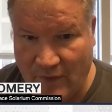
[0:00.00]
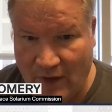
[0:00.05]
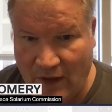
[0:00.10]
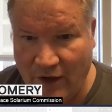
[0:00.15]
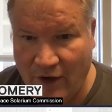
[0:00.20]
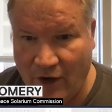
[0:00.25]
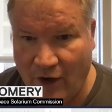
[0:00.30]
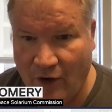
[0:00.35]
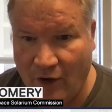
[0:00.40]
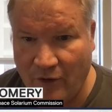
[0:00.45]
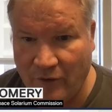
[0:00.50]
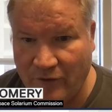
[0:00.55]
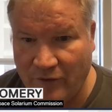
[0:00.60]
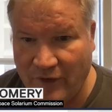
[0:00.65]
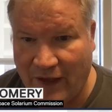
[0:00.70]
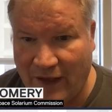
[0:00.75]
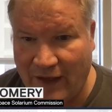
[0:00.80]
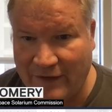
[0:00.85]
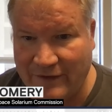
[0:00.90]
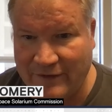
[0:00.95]

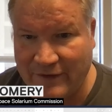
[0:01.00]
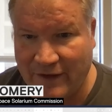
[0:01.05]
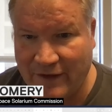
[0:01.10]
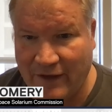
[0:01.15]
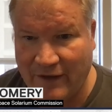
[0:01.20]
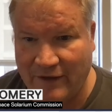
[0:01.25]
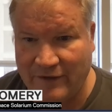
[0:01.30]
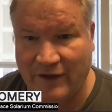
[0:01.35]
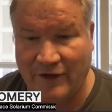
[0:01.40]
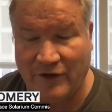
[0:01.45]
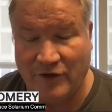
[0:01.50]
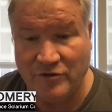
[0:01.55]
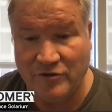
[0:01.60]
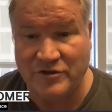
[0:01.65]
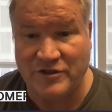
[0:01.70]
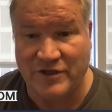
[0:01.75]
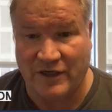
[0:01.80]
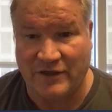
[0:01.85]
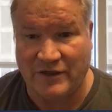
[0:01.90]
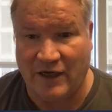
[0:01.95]
that use
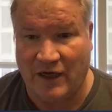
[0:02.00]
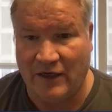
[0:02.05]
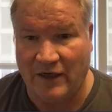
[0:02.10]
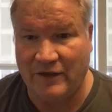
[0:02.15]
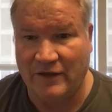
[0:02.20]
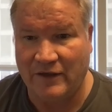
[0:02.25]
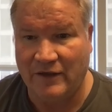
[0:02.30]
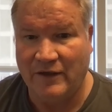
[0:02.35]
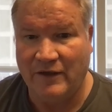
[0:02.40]
TikTok,